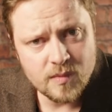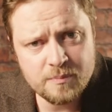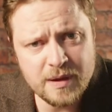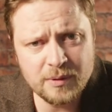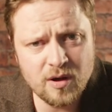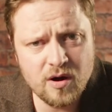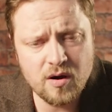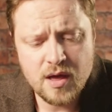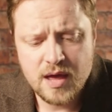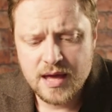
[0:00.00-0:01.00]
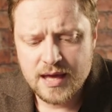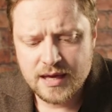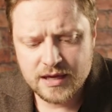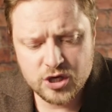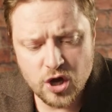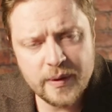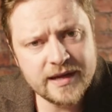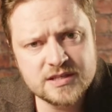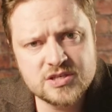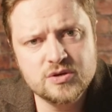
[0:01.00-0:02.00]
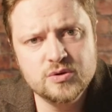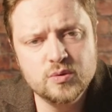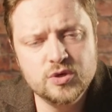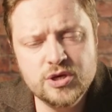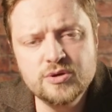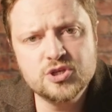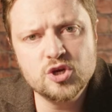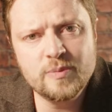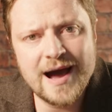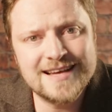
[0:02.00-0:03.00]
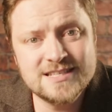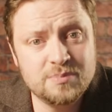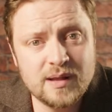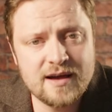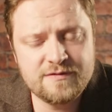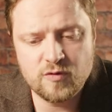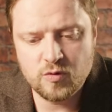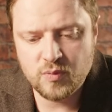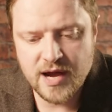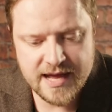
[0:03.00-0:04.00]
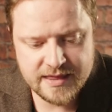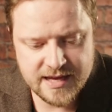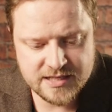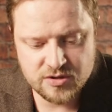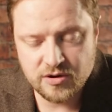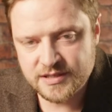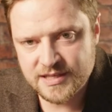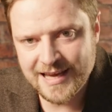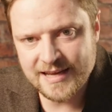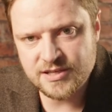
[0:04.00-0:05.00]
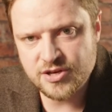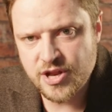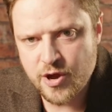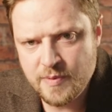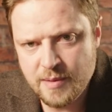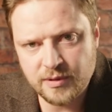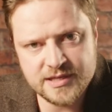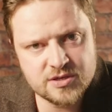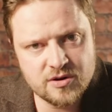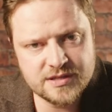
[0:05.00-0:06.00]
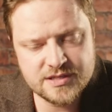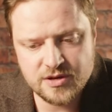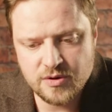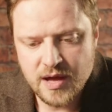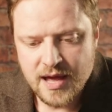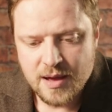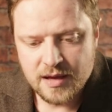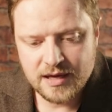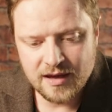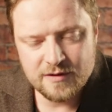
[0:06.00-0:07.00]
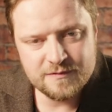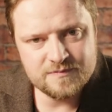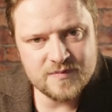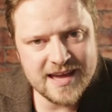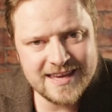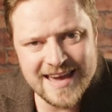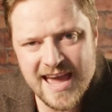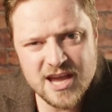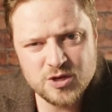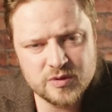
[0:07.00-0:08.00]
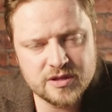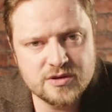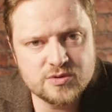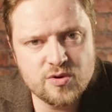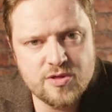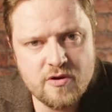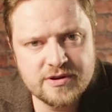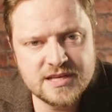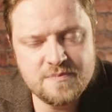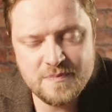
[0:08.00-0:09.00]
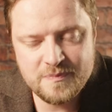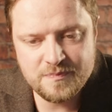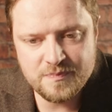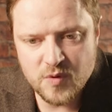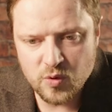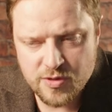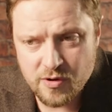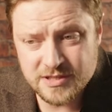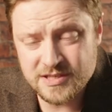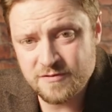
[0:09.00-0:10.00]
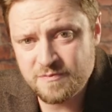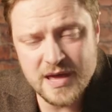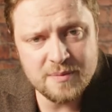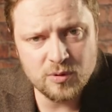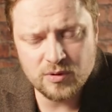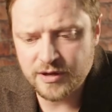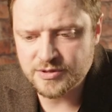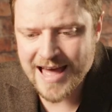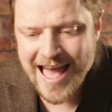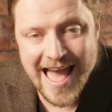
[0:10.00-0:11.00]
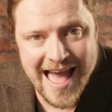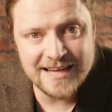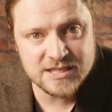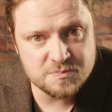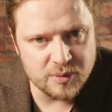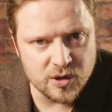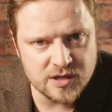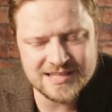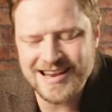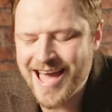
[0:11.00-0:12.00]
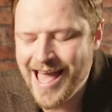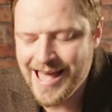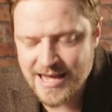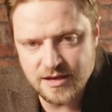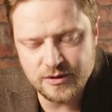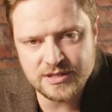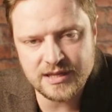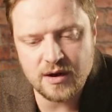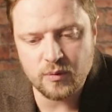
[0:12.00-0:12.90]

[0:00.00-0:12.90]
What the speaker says: People are going to YouTube as a platform where they're starting to get to know people. They're starting to kind of engage with those authoritative people, those experts, and I hate using that